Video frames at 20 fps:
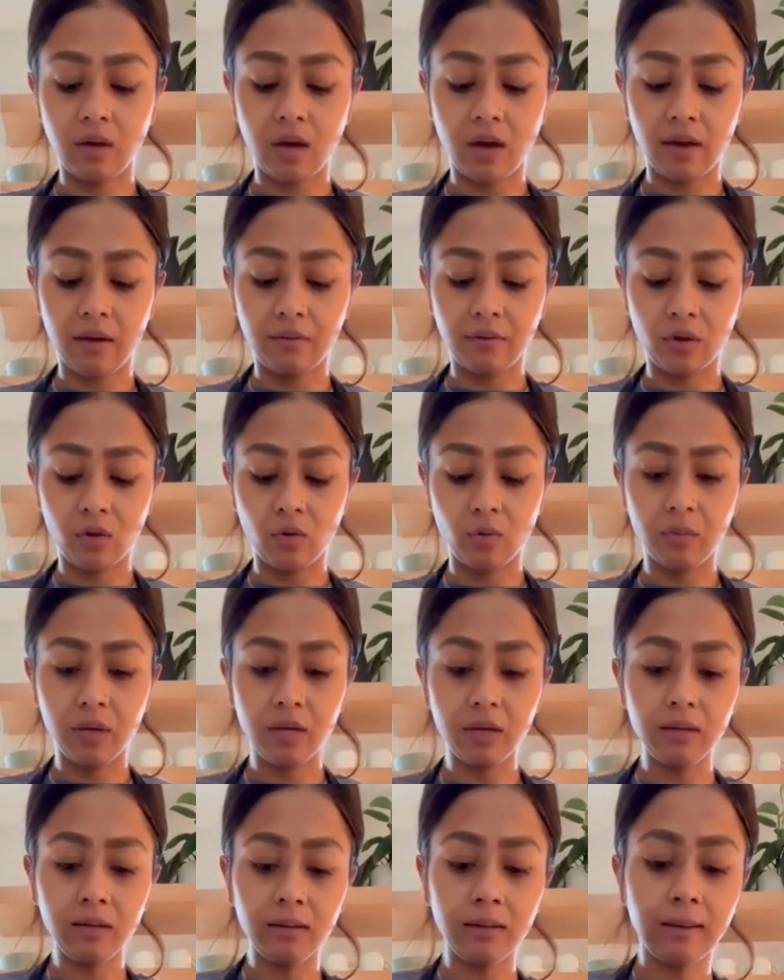of
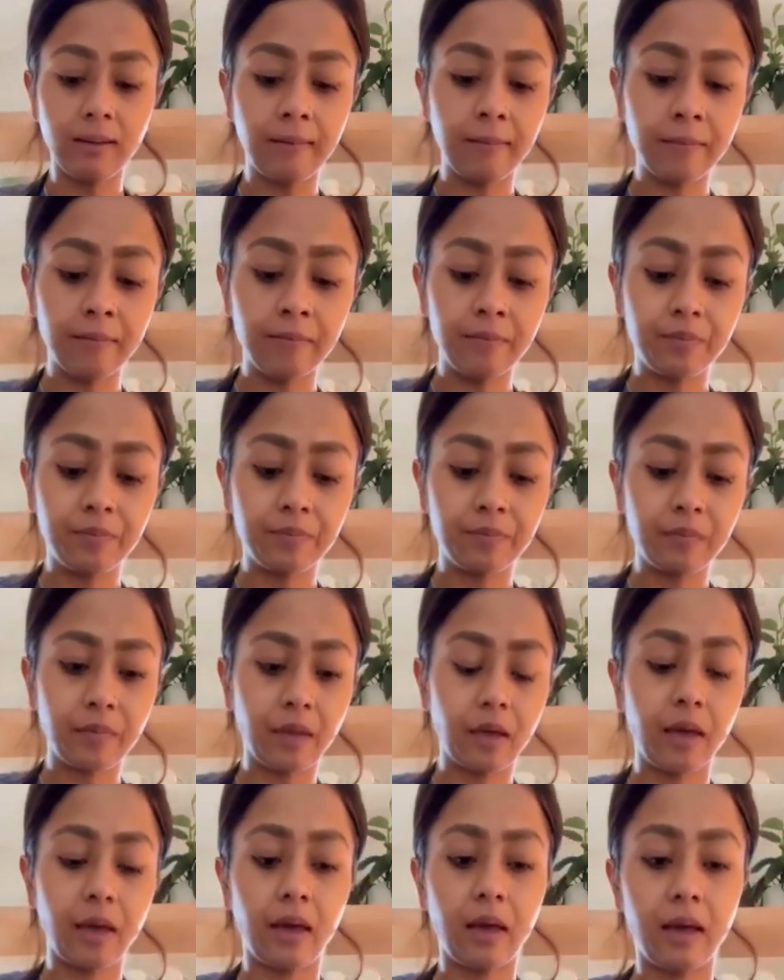cumin
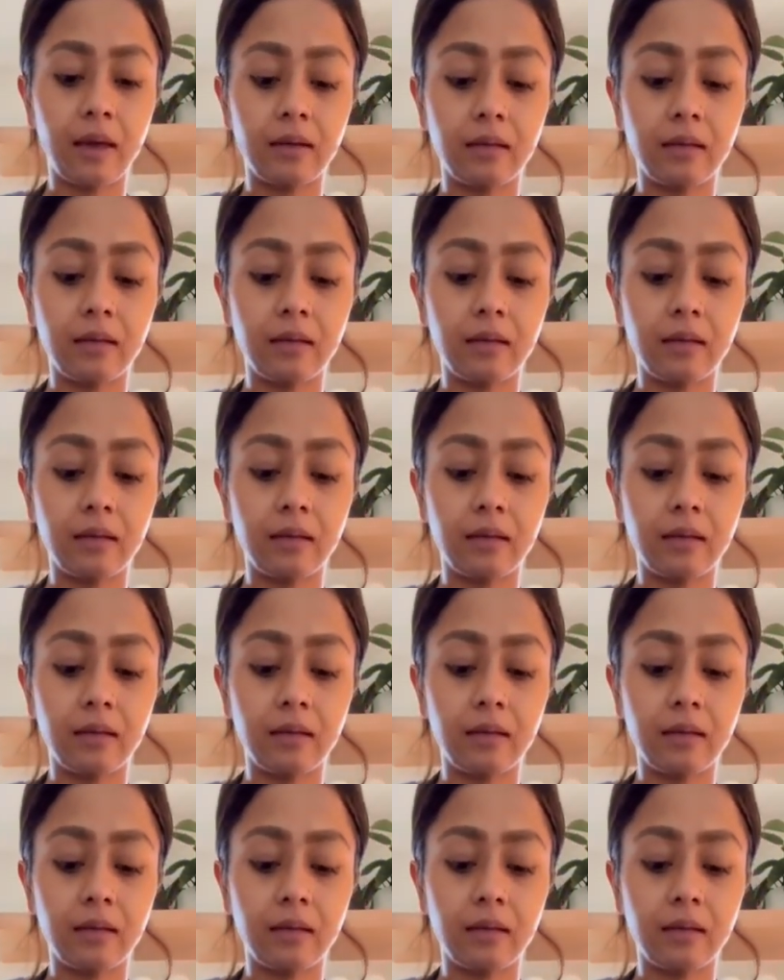and